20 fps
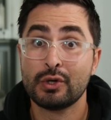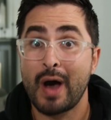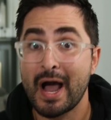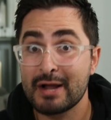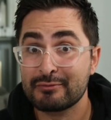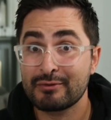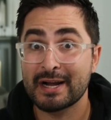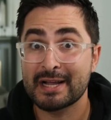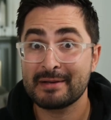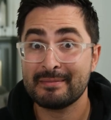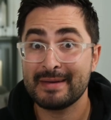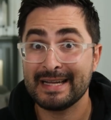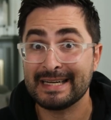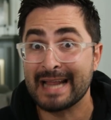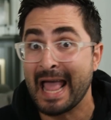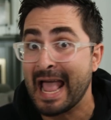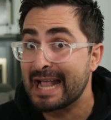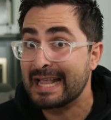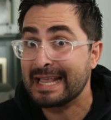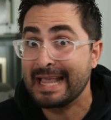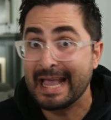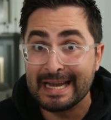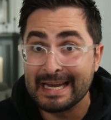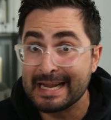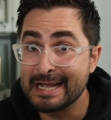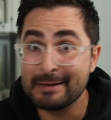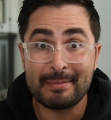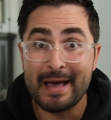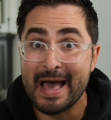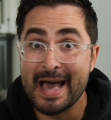I'd recommend
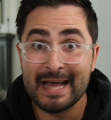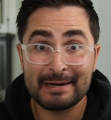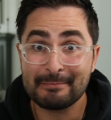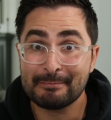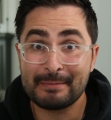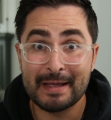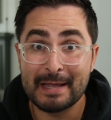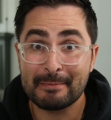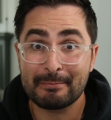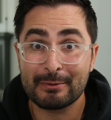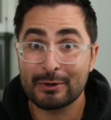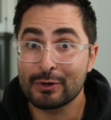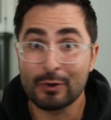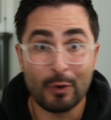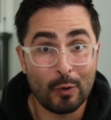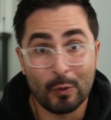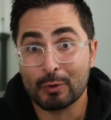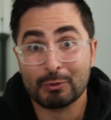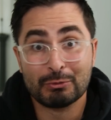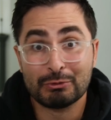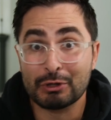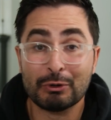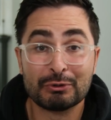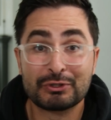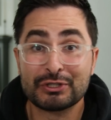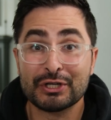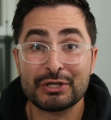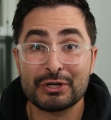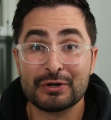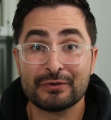getting a pad and paper or
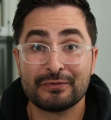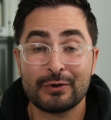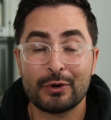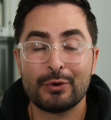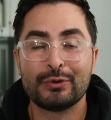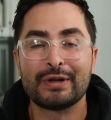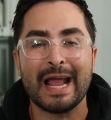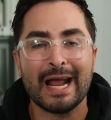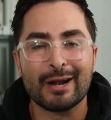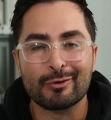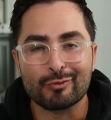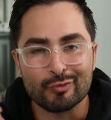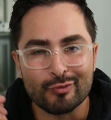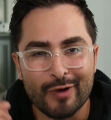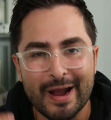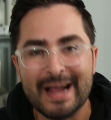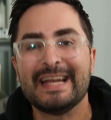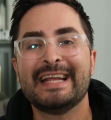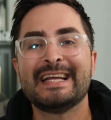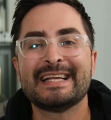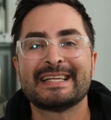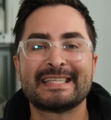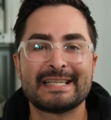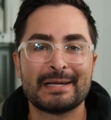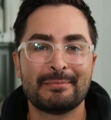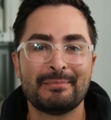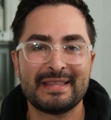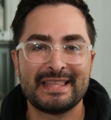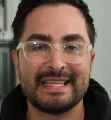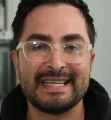notes on your phone and writing
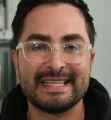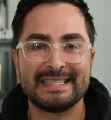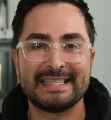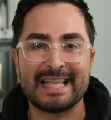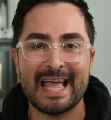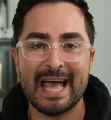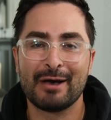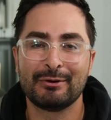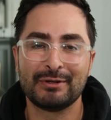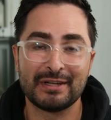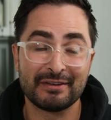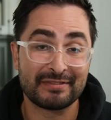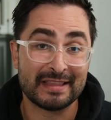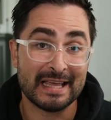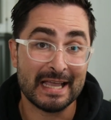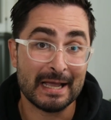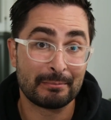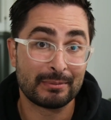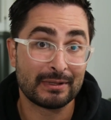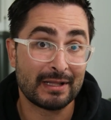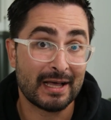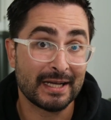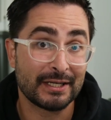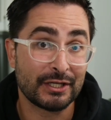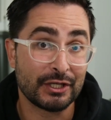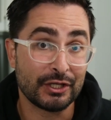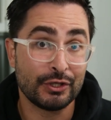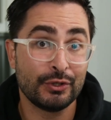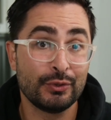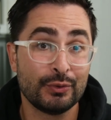some of these down if they apply to
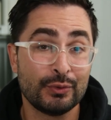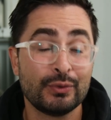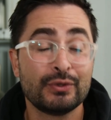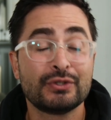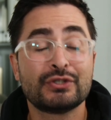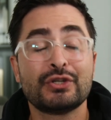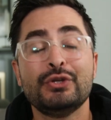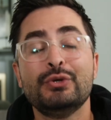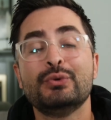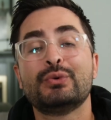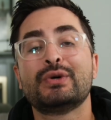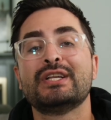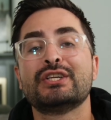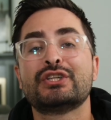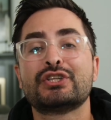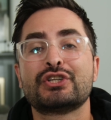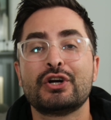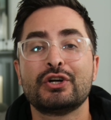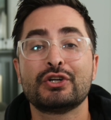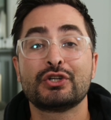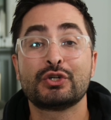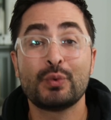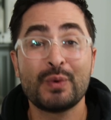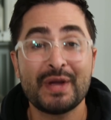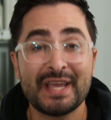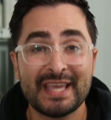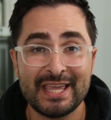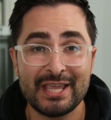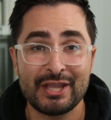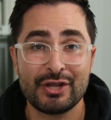you, so you can start
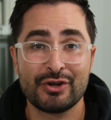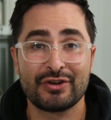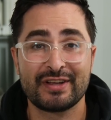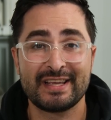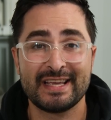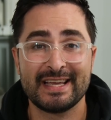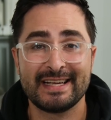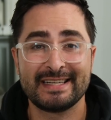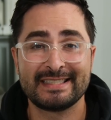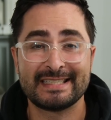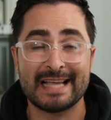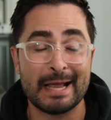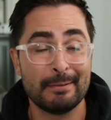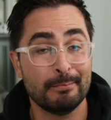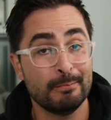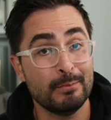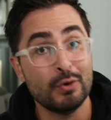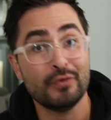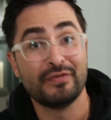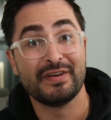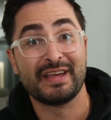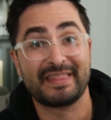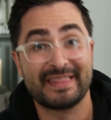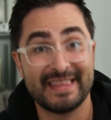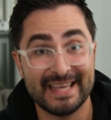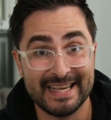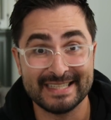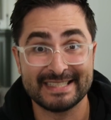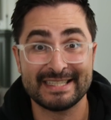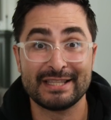tweaking your gigs and moving
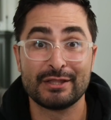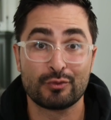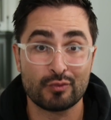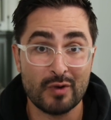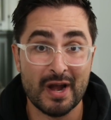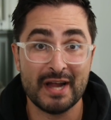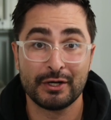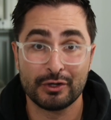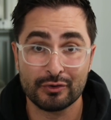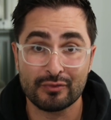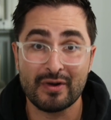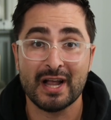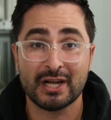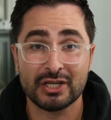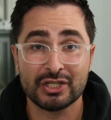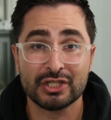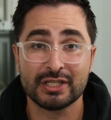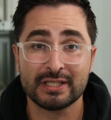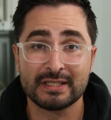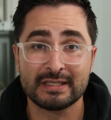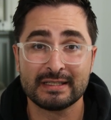things in the right direction.